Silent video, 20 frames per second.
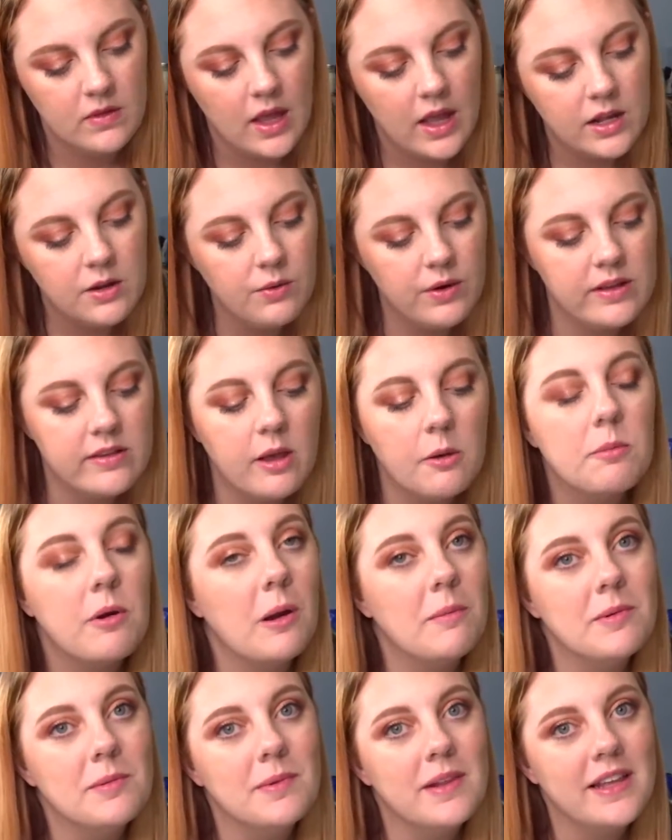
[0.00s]
Anyways, I'll
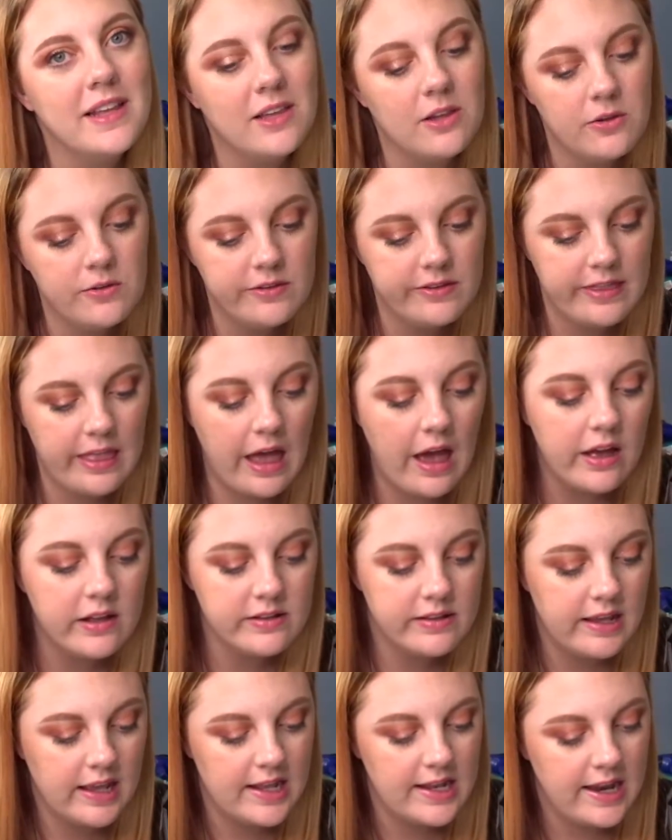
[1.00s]
probably use that
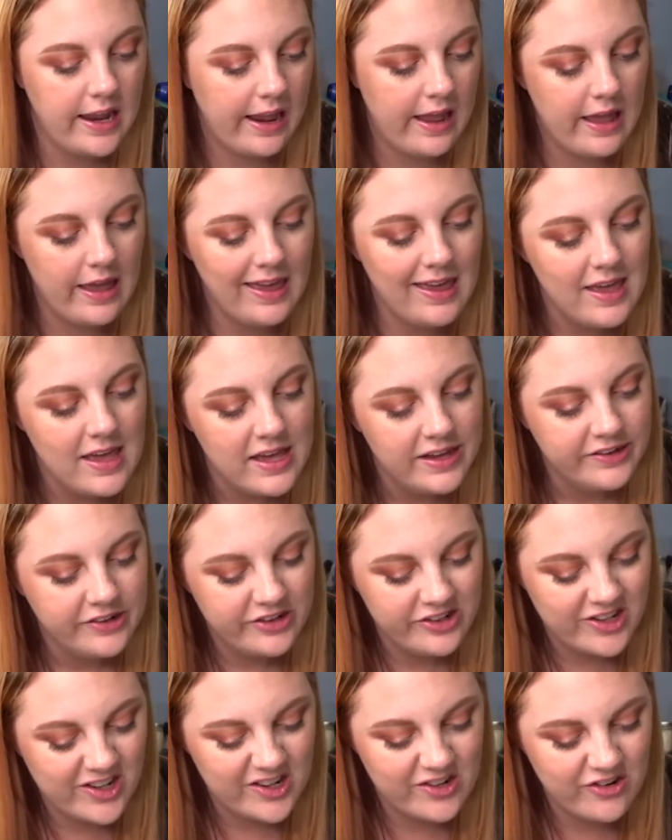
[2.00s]
today
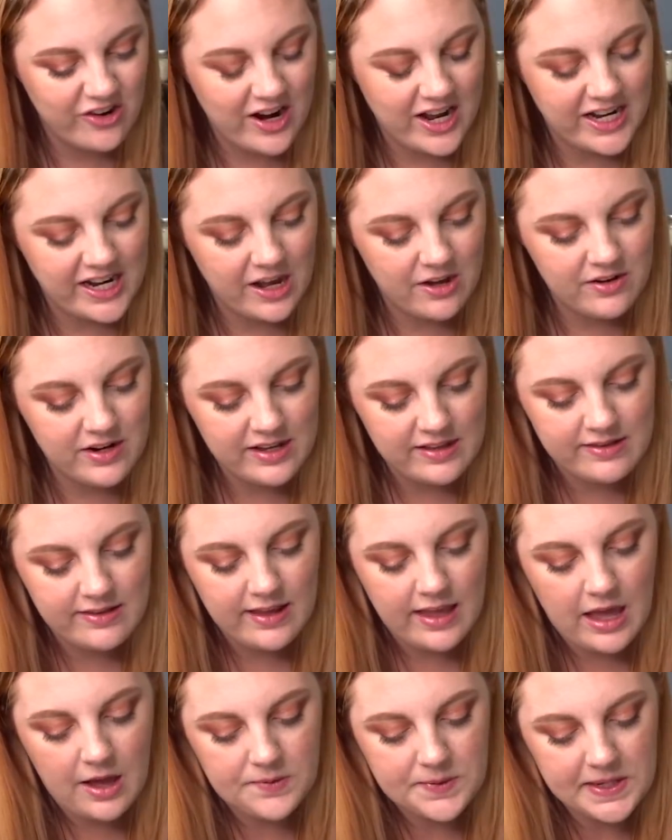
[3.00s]
just to try it out and
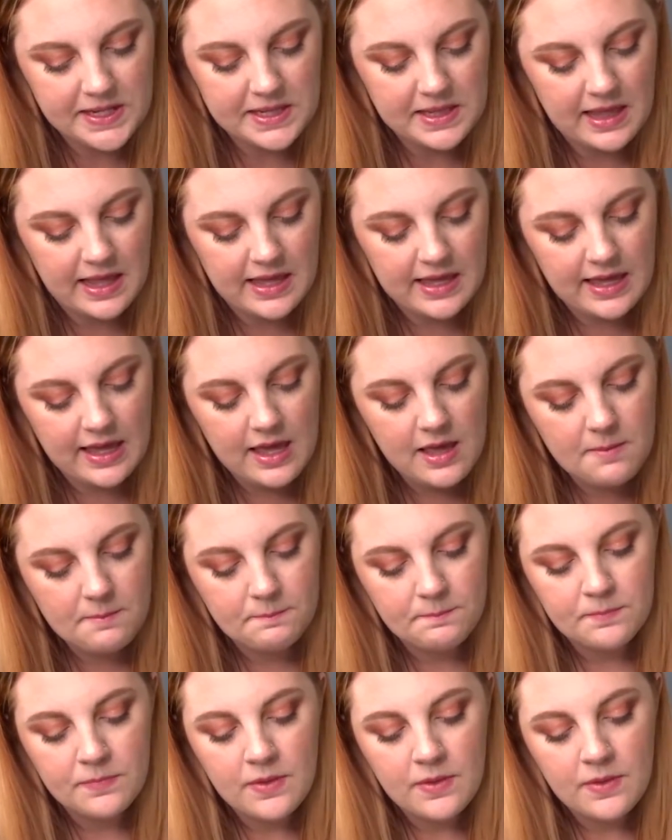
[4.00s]
see how I like it,